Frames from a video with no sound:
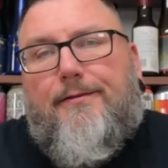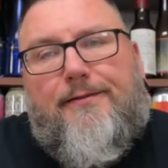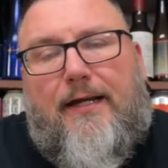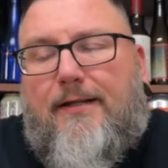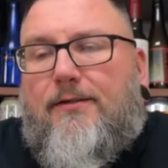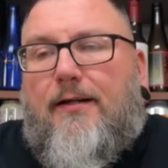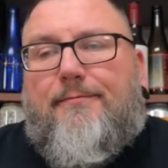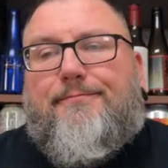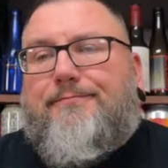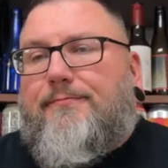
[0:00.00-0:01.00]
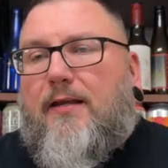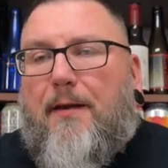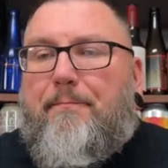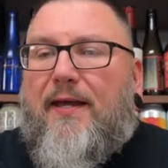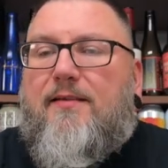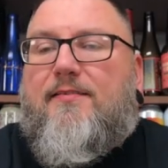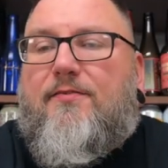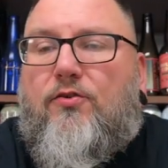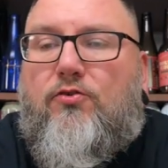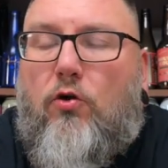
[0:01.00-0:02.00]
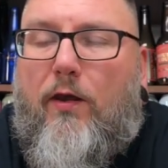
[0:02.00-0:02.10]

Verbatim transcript: Dang. I'm pissed because there's no